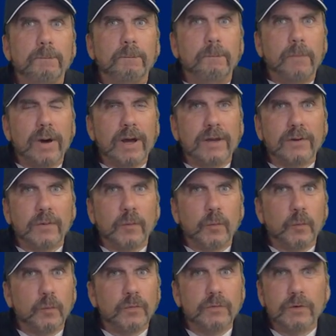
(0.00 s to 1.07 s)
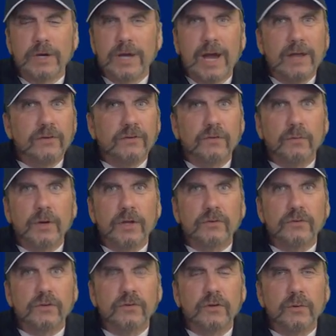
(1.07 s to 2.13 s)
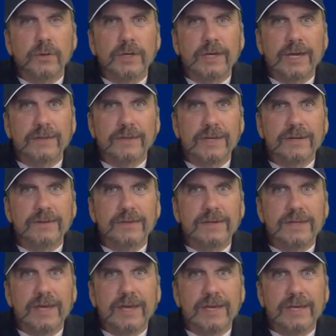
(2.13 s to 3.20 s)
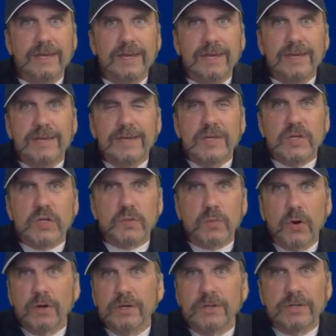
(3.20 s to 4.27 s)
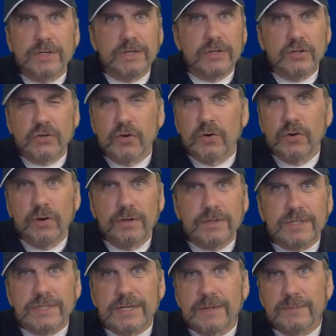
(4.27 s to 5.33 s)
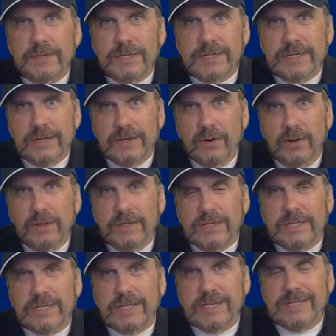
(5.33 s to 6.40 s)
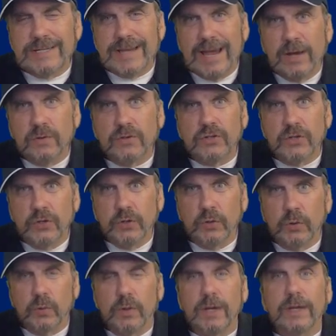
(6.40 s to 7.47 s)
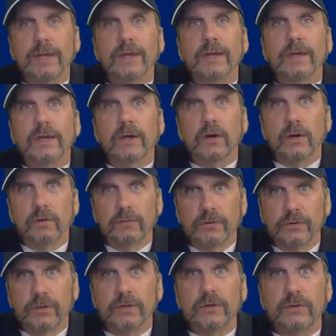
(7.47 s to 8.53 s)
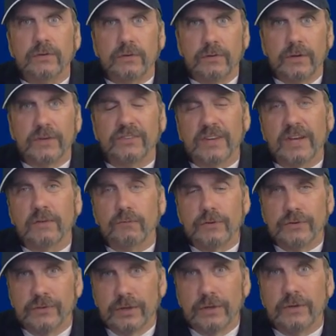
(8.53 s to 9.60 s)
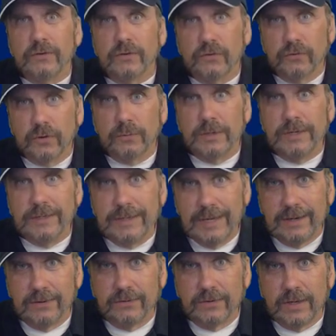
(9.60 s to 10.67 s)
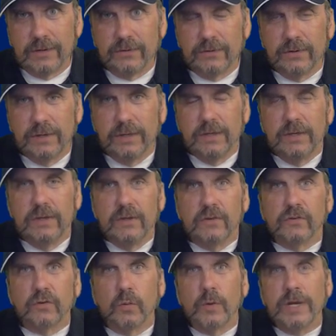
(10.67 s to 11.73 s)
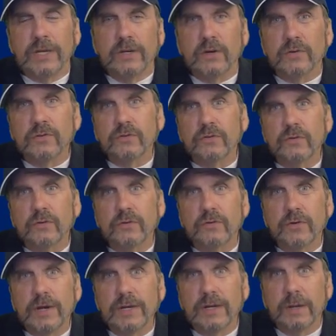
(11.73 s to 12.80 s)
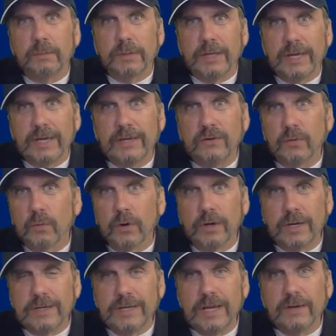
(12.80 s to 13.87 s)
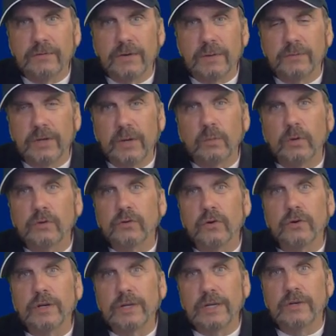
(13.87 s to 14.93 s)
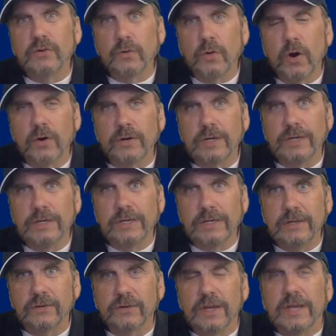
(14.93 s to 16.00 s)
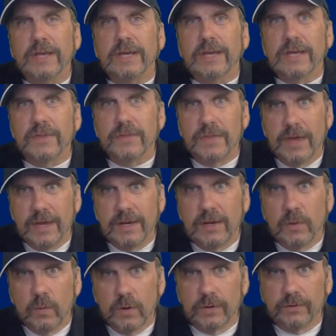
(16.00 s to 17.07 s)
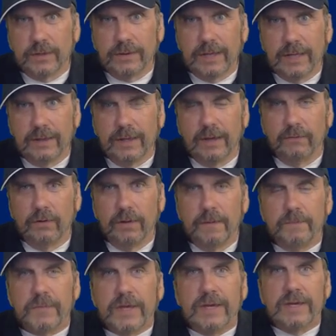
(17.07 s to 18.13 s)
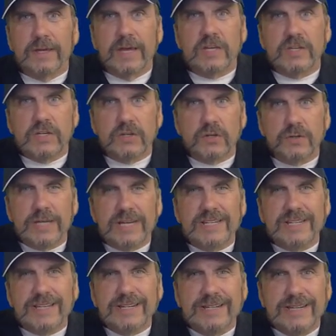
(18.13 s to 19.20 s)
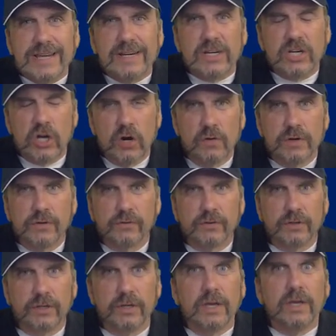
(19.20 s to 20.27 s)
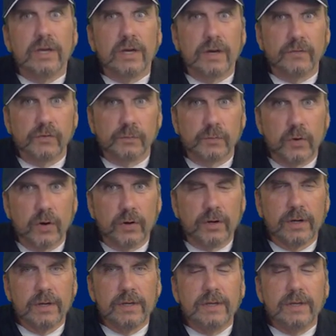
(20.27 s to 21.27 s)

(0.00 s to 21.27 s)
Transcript: But regardless of what else you're doing, at the end of the day, Spark is going to turn all these things down to a set of resilient distributed data sets. So when it goes through creating a plan to work on data frames, it will turn it into RDDs, and then it works at that level. So that's the data currency of Spark.